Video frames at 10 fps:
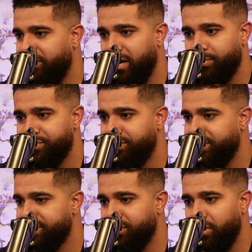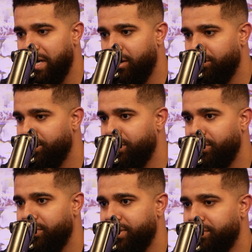opportunities to go out, you
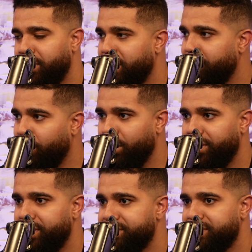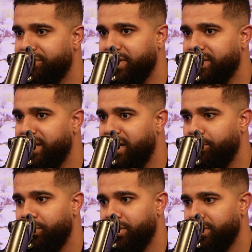know, and party and stuff like
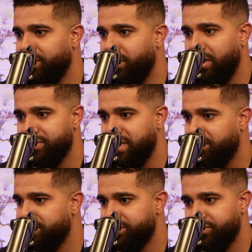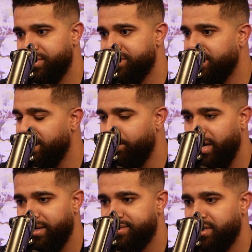that. But, you know, I was out in the streets laying
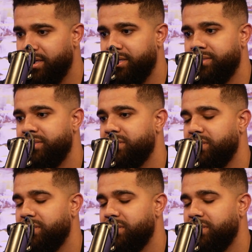bandit signs.